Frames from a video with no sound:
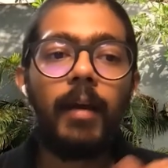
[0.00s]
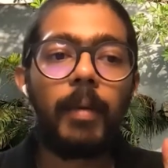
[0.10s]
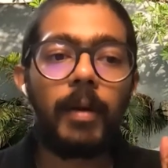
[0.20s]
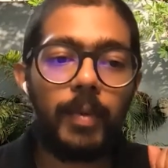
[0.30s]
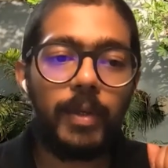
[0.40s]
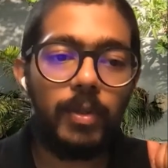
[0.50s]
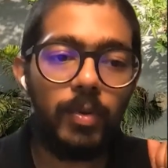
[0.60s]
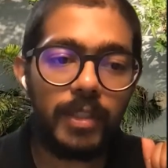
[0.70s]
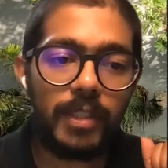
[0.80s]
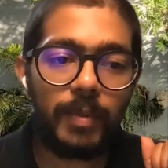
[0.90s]
But we do
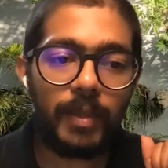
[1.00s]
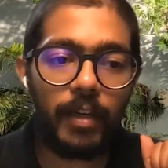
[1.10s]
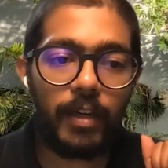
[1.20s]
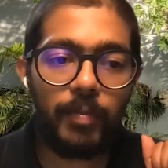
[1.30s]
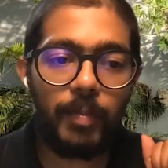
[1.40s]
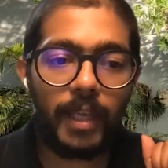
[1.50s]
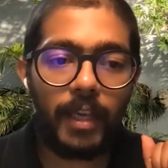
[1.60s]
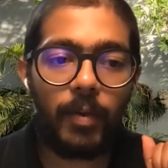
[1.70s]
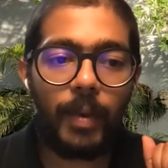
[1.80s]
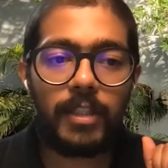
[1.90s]
notice that we're kind of making
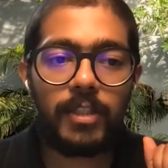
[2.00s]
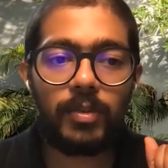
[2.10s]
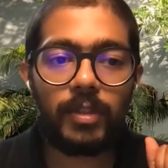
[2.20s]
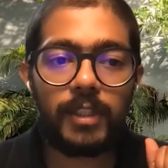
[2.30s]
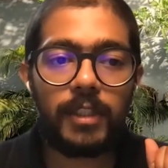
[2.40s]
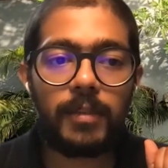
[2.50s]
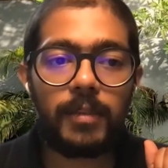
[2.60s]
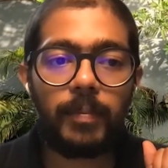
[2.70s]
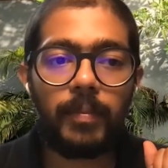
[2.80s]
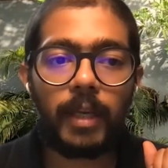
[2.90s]
queries to the
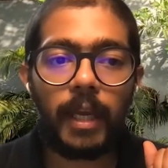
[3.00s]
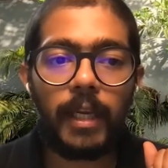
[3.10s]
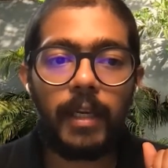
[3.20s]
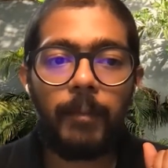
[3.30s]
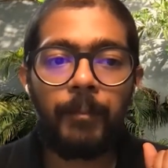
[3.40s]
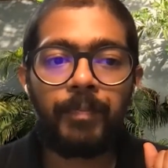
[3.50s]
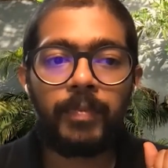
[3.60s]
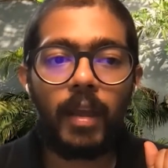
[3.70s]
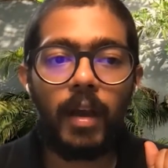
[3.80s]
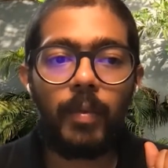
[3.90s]
system, right?
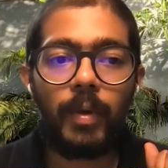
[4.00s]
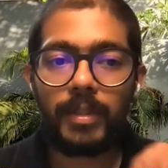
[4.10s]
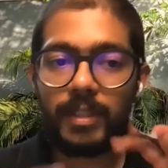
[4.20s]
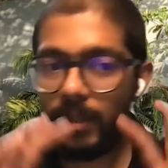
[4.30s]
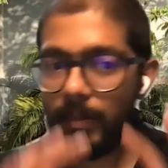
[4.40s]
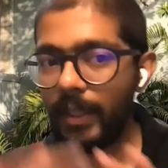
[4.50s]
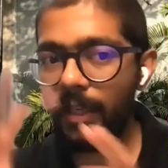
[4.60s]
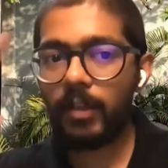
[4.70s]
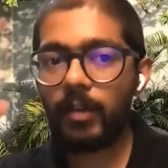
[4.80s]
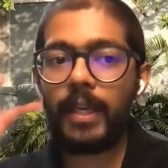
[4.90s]
Where we're still
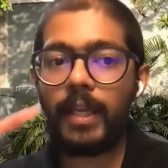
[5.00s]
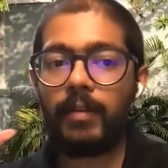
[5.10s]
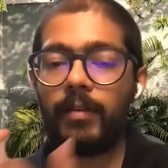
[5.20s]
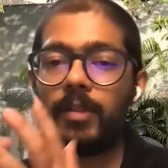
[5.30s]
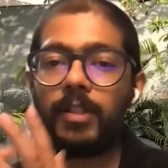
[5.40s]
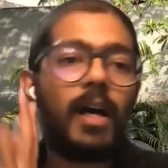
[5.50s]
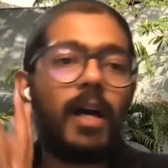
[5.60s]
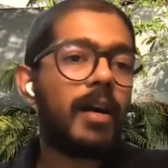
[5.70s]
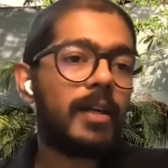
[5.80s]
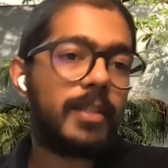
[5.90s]
making a query, this
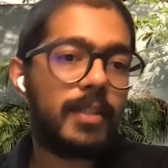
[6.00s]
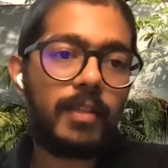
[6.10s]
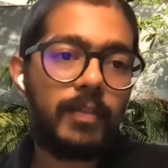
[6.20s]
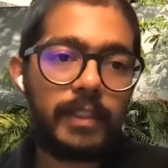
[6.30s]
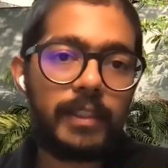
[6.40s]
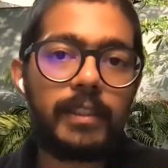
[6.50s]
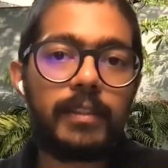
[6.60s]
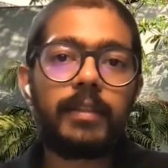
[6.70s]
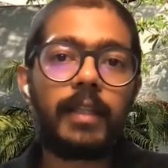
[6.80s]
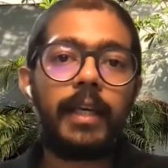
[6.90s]
artist service,
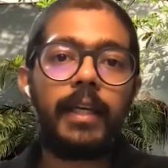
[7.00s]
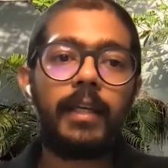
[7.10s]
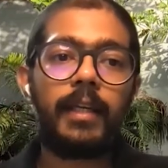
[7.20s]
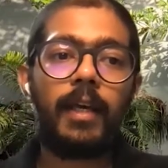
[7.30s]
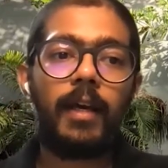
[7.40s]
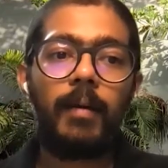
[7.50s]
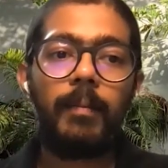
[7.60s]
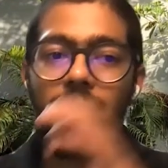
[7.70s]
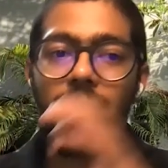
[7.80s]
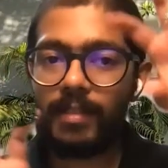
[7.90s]
right?
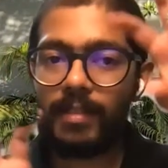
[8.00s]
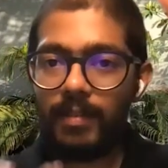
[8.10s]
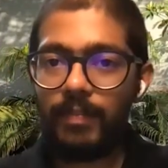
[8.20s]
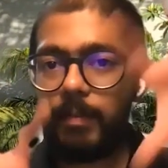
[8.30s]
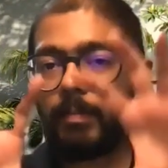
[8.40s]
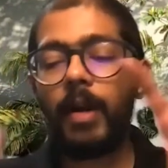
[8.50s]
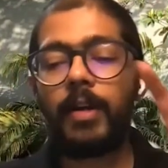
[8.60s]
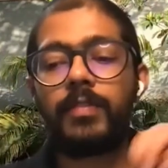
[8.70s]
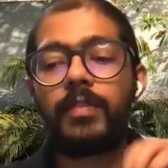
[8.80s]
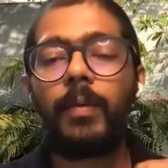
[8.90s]
But it's different
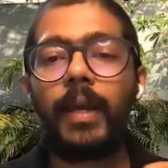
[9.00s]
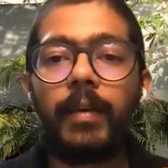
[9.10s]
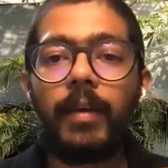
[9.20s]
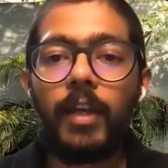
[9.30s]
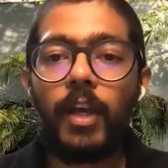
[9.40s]
parts of the query.